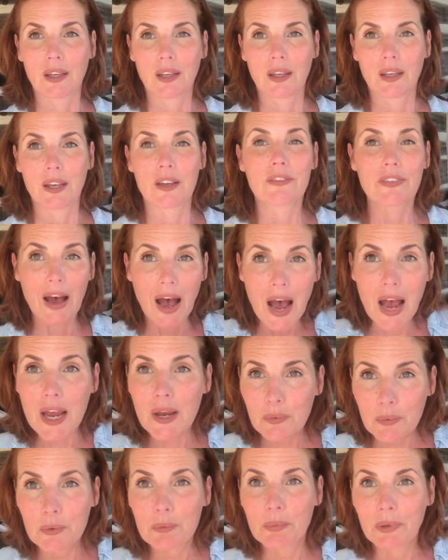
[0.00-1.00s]
If I
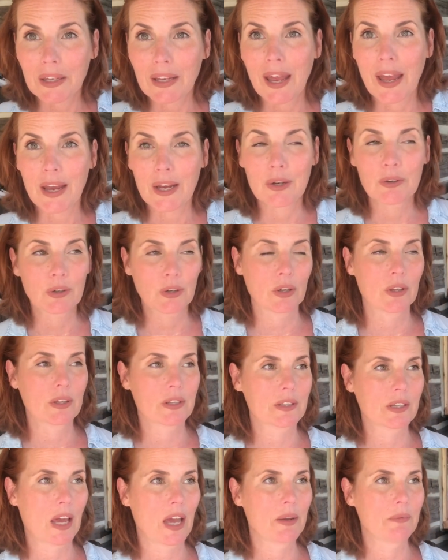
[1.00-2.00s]
would be angry all the
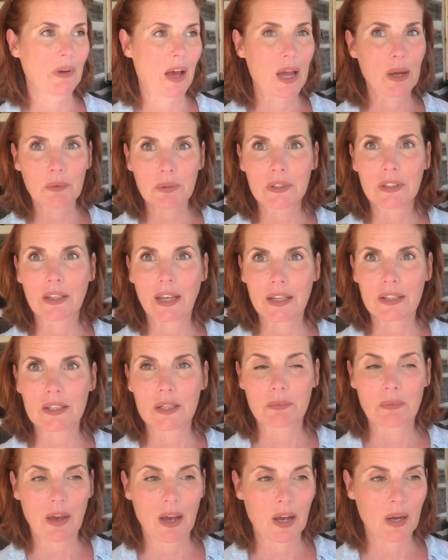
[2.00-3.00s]
time, I would get
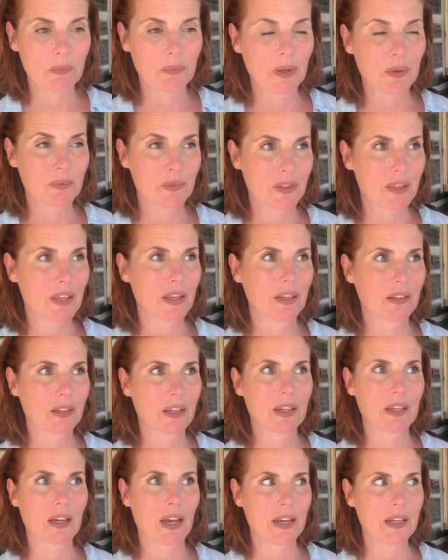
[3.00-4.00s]
some help. I would think
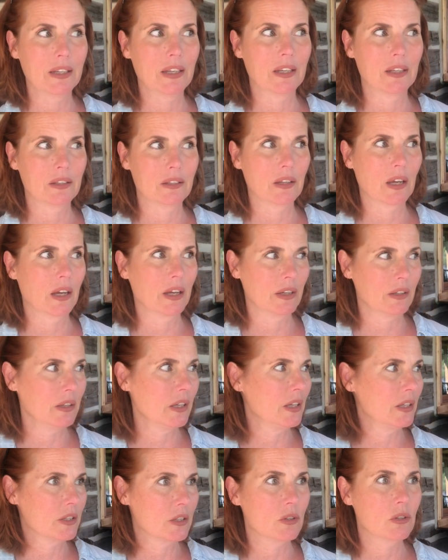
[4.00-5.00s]
like I need
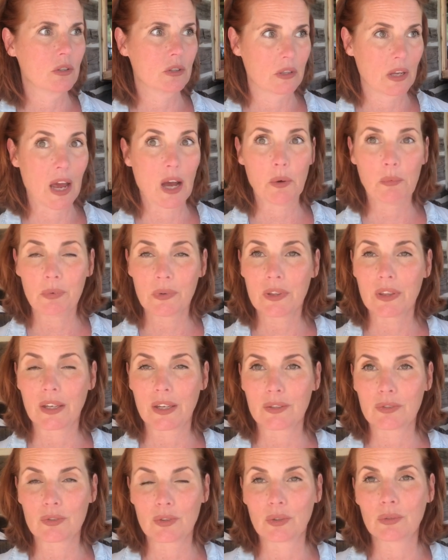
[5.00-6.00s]
help with
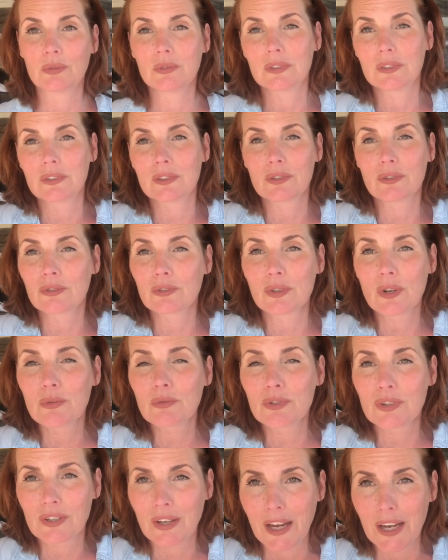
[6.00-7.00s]
this. So there's no
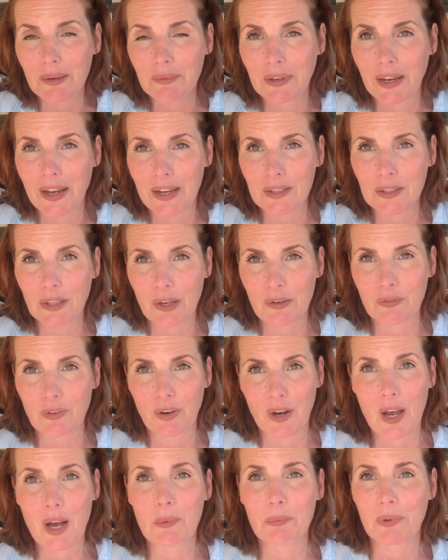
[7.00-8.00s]
shame in asking for
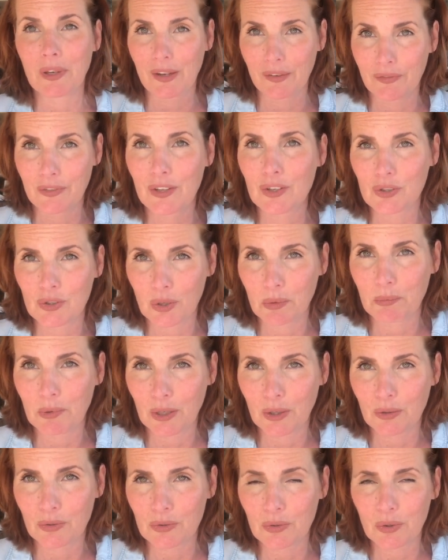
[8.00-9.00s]
help if this should be
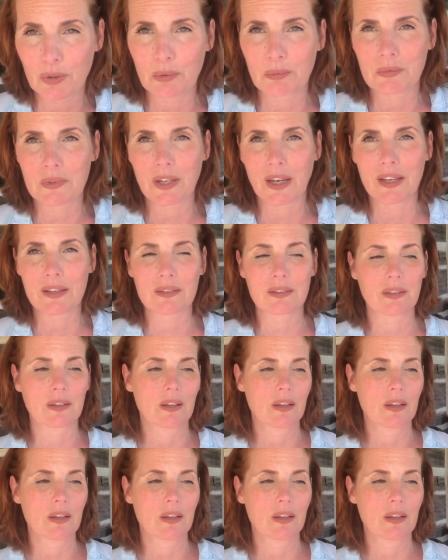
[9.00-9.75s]
your circumstance.